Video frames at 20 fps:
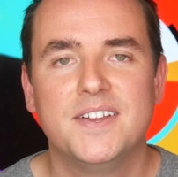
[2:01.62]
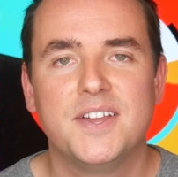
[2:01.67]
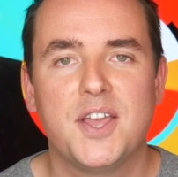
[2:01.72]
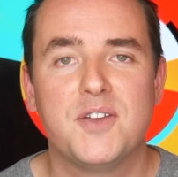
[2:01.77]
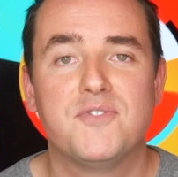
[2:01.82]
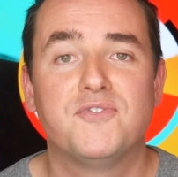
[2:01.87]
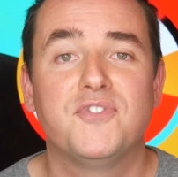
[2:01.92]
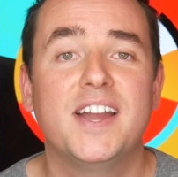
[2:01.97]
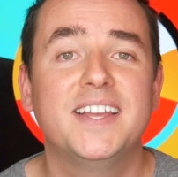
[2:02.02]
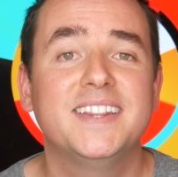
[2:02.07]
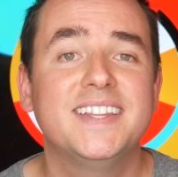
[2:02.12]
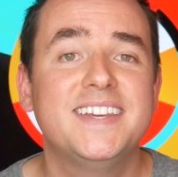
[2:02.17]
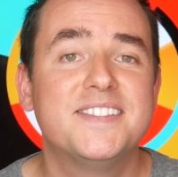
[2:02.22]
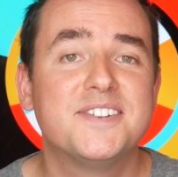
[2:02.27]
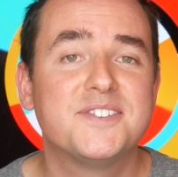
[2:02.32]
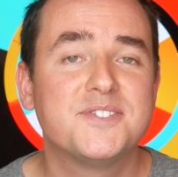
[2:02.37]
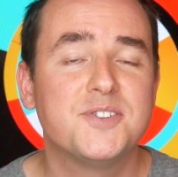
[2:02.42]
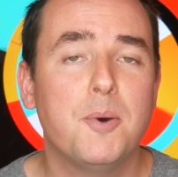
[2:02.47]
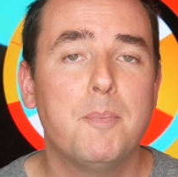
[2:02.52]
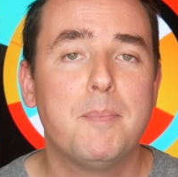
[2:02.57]
And finally,
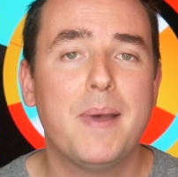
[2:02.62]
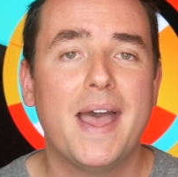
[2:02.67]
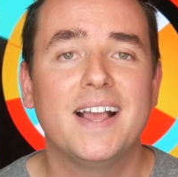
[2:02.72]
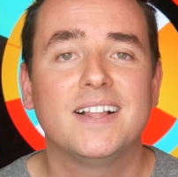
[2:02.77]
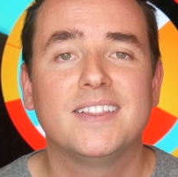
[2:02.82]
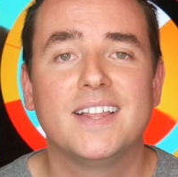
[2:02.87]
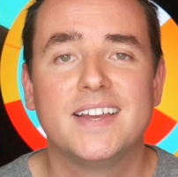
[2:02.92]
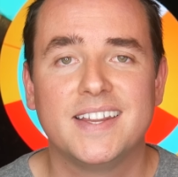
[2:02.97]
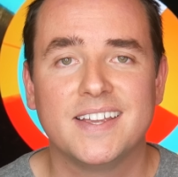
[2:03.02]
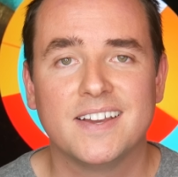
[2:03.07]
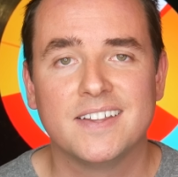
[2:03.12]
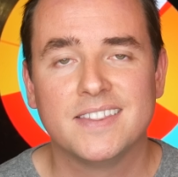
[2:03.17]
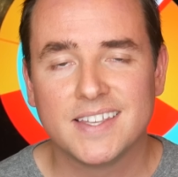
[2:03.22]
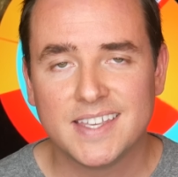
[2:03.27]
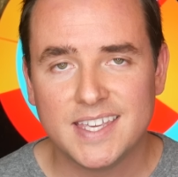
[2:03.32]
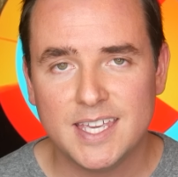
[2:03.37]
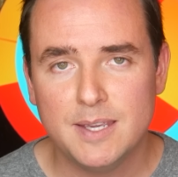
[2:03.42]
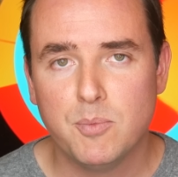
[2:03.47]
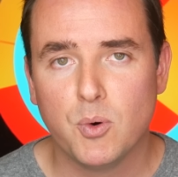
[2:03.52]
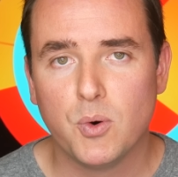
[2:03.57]
there's no backlighting on the
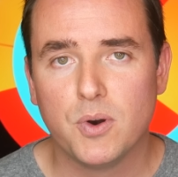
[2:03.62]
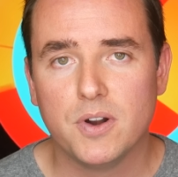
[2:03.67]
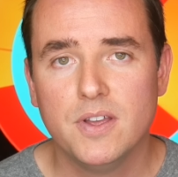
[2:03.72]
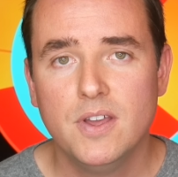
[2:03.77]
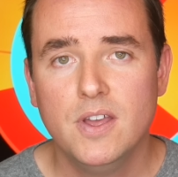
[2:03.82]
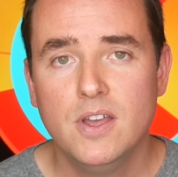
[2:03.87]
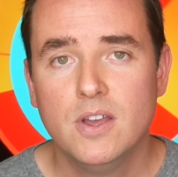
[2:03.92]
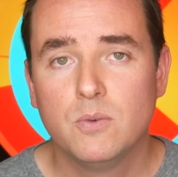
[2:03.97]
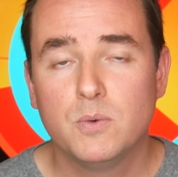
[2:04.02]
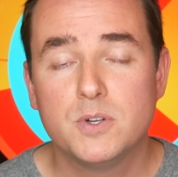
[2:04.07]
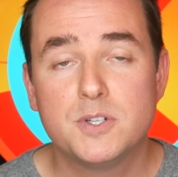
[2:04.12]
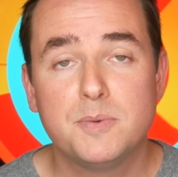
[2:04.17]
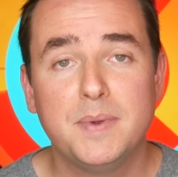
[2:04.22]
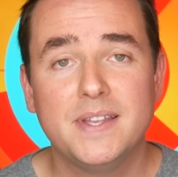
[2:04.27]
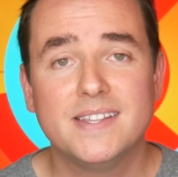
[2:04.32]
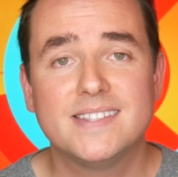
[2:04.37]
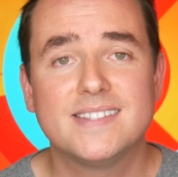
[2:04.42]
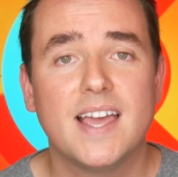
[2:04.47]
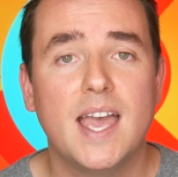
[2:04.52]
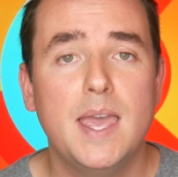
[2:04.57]
keyboard which
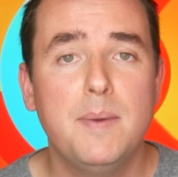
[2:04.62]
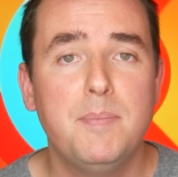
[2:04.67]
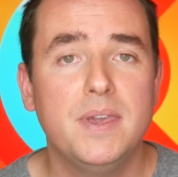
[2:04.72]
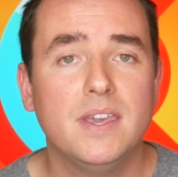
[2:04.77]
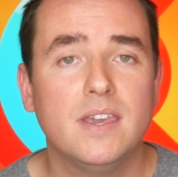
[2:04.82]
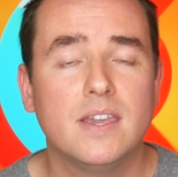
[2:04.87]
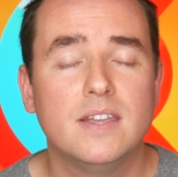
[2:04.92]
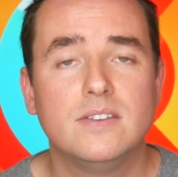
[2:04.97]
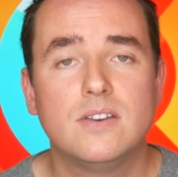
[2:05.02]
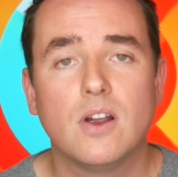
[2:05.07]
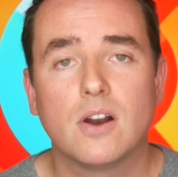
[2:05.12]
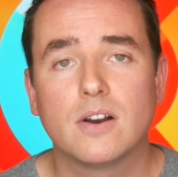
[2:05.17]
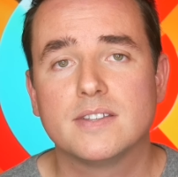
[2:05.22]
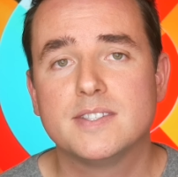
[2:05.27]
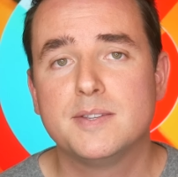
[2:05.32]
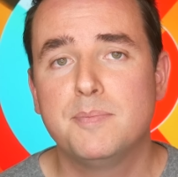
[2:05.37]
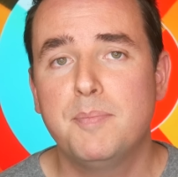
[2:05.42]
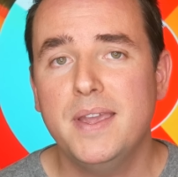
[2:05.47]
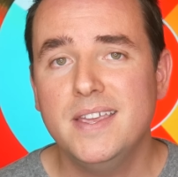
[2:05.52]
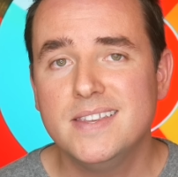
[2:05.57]
means typing in dark
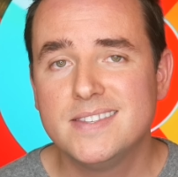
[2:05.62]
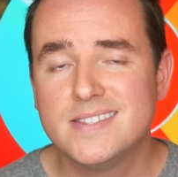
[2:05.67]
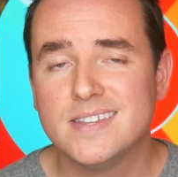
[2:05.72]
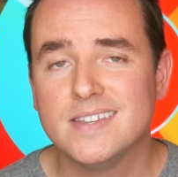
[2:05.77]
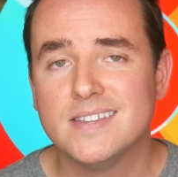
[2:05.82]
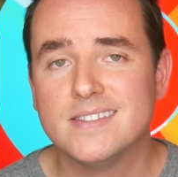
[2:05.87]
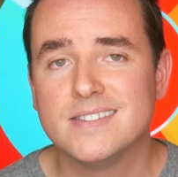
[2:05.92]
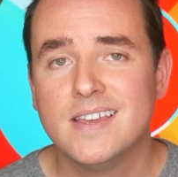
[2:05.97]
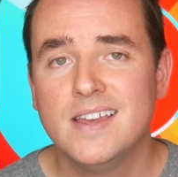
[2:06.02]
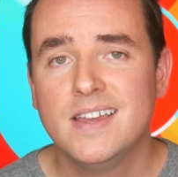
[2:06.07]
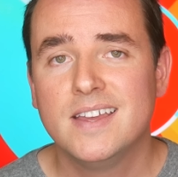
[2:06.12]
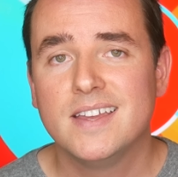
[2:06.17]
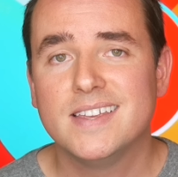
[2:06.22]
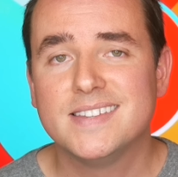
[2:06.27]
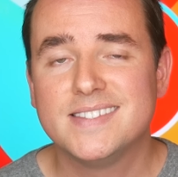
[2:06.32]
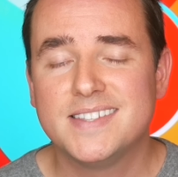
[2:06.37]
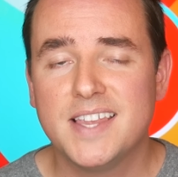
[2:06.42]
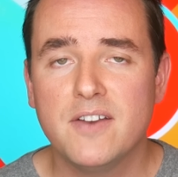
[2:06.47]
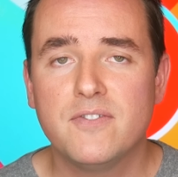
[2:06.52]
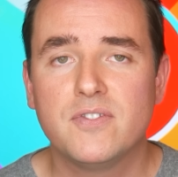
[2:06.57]
spaces
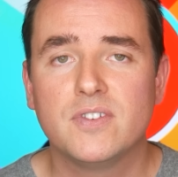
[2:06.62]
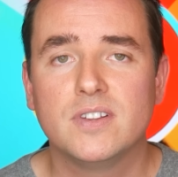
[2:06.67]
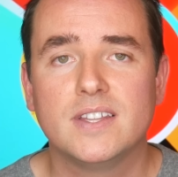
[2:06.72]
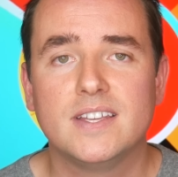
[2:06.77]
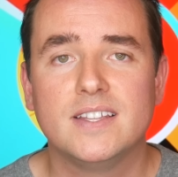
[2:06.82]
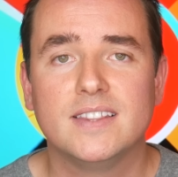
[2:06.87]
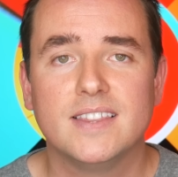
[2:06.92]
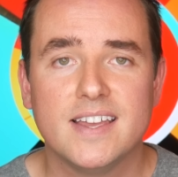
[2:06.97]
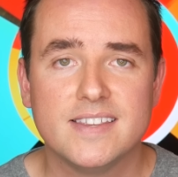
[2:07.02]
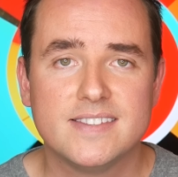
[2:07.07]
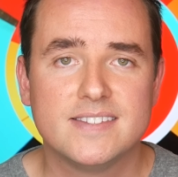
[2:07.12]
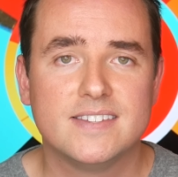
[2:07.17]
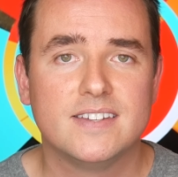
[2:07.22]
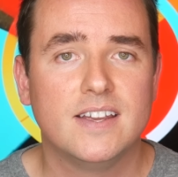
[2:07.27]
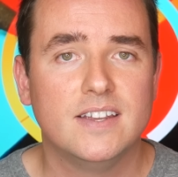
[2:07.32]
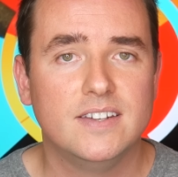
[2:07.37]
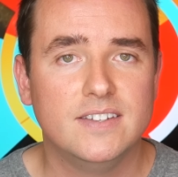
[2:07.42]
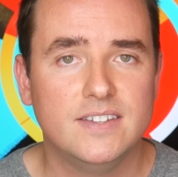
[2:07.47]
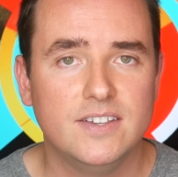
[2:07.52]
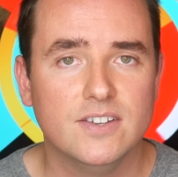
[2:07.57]
is definitely less than
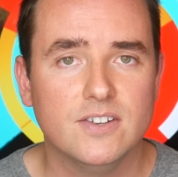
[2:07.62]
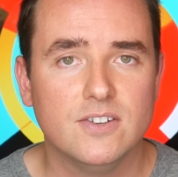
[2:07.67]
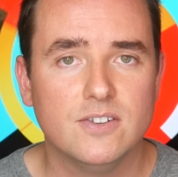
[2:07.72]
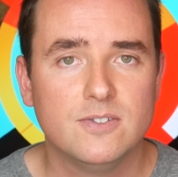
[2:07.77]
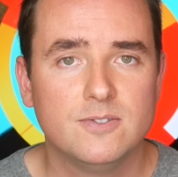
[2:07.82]
ideal.